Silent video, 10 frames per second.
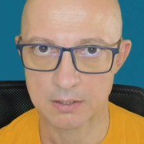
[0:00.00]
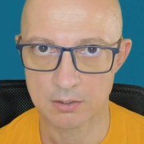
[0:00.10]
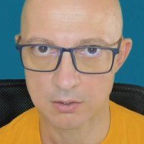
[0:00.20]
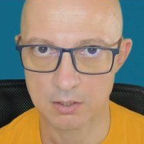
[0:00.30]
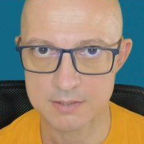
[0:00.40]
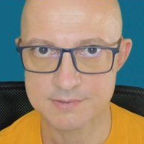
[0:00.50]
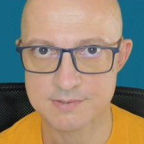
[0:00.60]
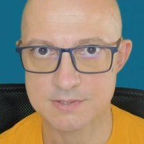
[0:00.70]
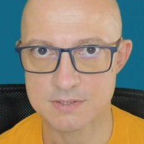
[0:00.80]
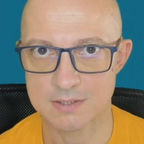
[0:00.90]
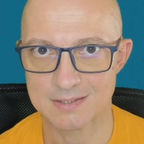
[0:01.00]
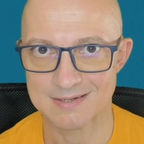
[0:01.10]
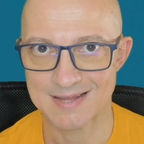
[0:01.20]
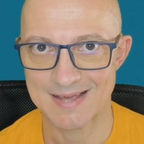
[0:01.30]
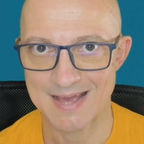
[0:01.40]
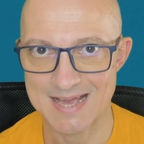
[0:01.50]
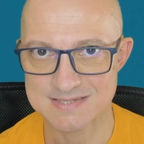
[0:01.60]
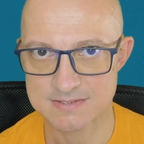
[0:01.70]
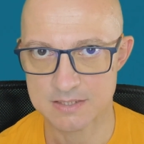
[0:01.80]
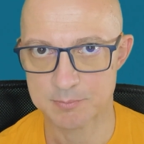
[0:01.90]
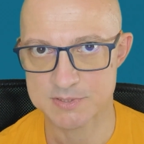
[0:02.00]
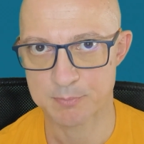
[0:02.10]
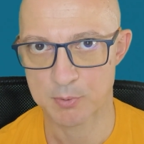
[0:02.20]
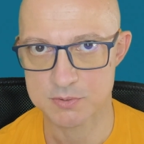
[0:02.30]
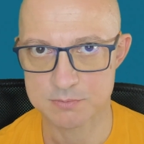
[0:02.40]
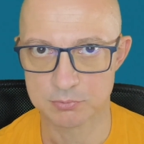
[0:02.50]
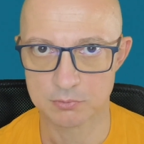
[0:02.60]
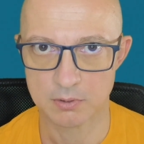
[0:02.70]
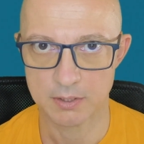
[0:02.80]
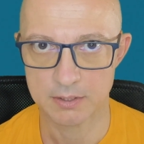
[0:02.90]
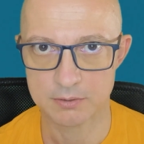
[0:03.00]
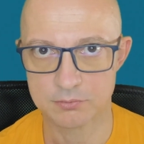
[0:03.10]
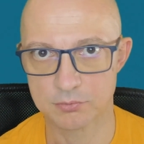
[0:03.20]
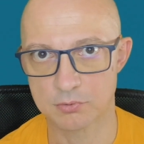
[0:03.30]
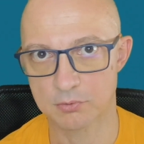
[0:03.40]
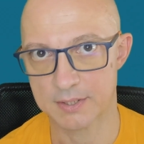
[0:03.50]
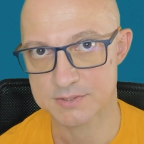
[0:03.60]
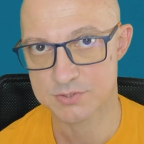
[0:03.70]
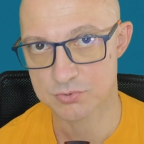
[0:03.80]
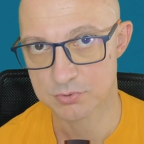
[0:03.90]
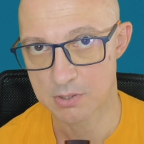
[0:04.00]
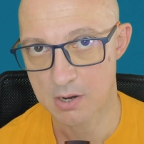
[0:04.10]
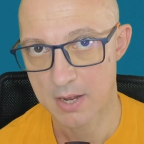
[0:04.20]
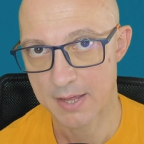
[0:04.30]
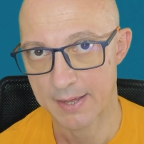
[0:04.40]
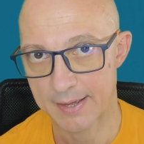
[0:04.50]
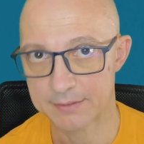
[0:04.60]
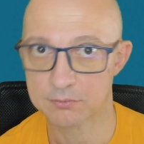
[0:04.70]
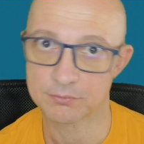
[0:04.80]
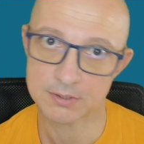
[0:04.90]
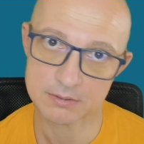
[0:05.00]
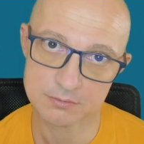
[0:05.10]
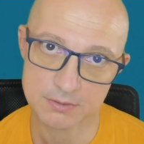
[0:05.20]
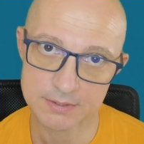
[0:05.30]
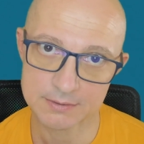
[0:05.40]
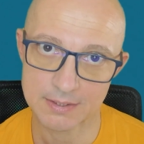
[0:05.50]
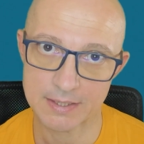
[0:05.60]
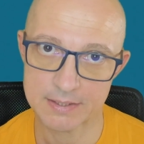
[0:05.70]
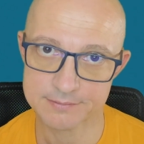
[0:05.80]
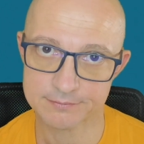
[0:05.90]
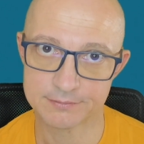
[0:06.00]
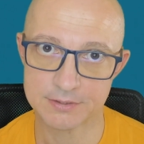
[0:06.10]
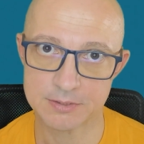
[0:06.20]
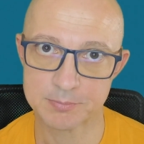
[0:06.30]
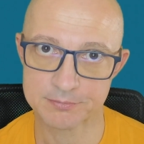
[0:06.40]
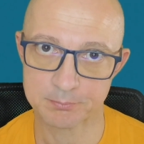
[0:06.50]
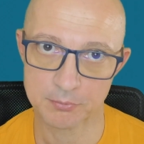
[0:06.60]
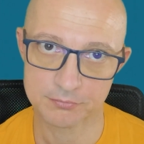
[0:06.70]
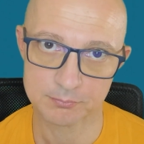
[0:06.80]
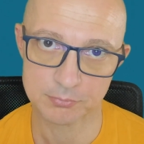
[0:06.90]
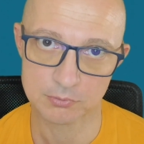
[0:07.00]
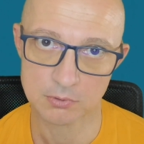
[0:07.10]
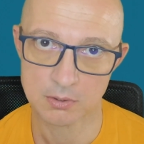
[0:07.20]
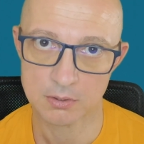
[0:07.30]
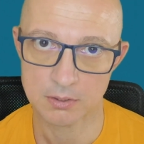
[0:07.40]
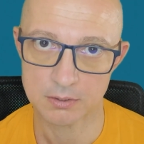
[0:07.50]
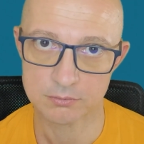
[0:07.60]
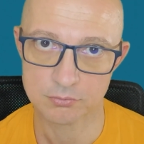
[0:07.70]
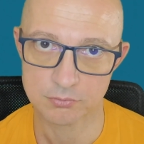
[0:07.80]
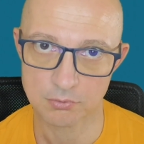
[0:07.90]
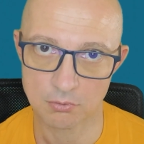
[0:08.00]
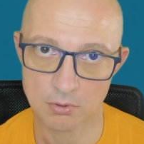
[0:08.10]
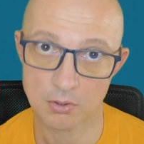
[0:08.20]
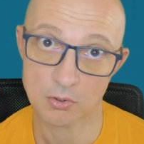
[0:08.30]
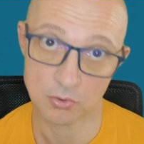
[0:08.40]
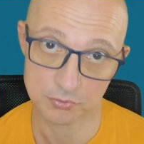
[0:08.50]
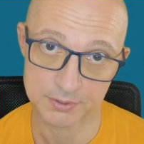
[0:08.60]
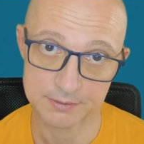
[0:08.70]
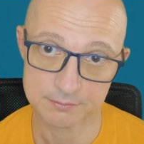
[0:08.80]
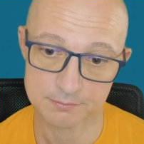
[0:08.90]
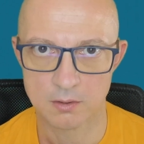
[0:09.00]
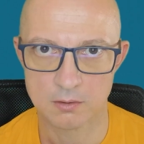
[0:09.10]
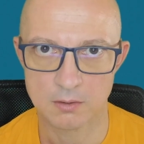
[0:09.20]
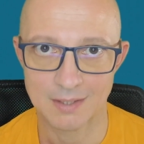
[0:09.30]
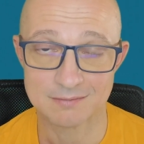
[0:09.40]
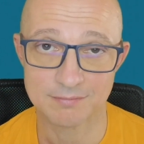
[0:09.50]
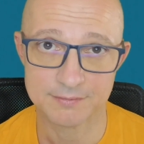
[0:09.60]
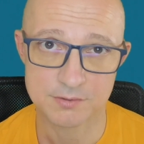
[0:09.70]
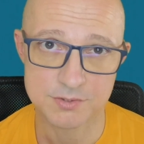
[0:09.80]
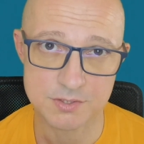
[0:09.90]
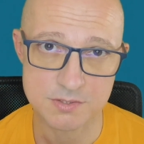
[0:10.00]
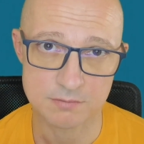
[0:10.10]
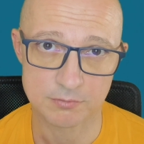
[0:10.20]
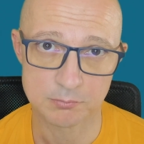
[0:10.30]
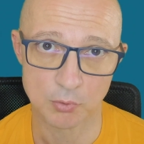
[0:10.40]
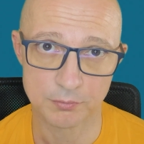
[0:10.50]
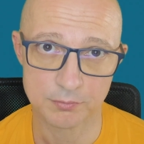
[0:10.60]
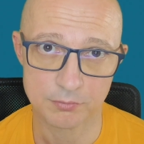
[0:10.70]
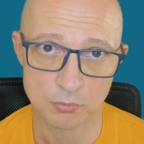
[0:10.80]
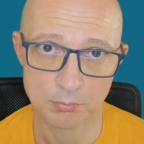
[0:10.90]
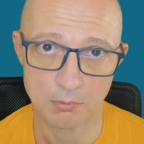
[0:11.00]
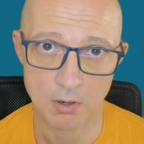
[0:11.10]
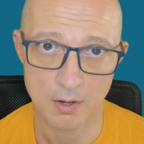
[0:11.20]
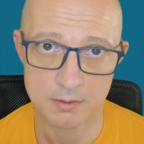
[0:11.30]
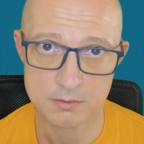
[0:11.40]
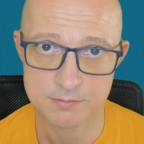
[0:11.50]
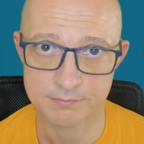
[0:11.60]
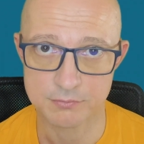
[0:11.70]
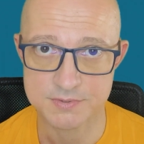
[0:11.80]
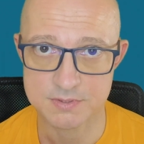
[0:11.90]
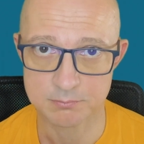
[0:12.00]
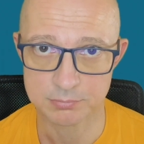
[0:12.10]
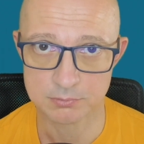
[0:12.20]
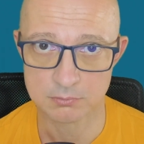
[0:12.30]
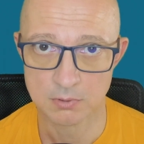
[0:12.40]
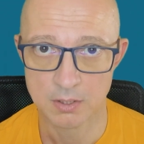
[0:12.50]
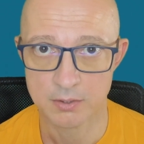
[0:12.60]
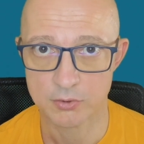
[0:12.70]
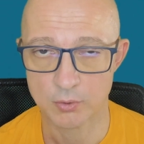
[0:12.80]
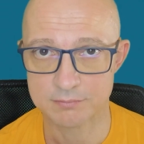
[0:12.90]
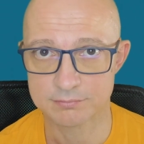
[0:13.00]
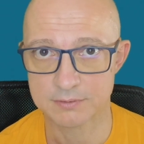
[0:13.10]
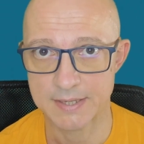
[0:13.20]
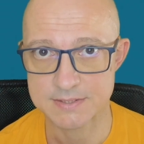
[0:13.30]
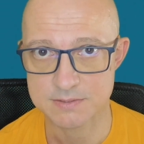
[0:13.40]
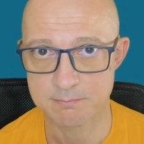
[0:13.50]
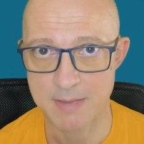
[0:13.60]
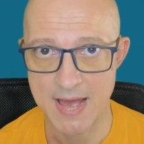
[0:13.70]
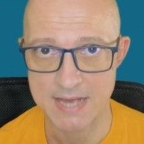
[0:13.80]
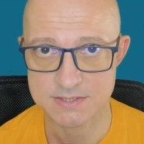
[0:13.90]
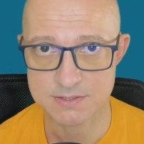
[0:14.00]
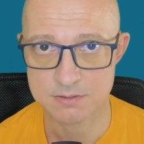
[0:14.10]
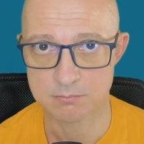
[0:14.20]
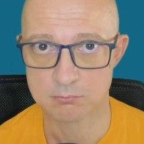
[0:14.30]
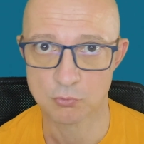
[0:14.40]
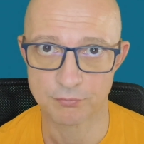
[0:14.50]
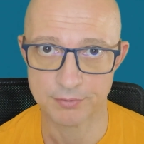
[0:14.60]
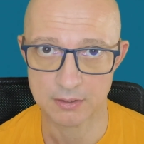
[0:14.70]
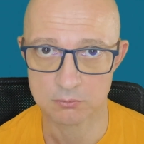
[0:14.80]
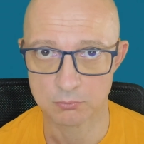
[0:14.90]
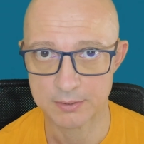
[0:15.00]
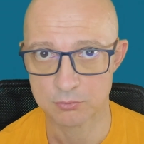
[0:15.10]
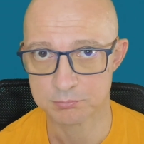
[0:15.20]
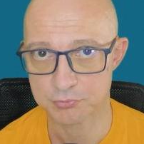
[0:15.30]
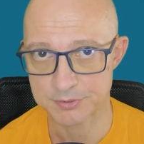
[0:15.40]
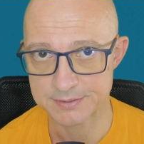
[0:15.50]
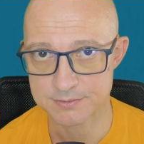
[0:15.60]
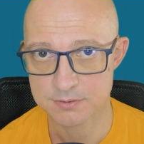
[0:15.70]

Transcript: gets as deep as possible into your extruder, and on the other end as deep as possible into your hot end. Advantages of the Bowden tube are very simple. You have less mass moving when you print.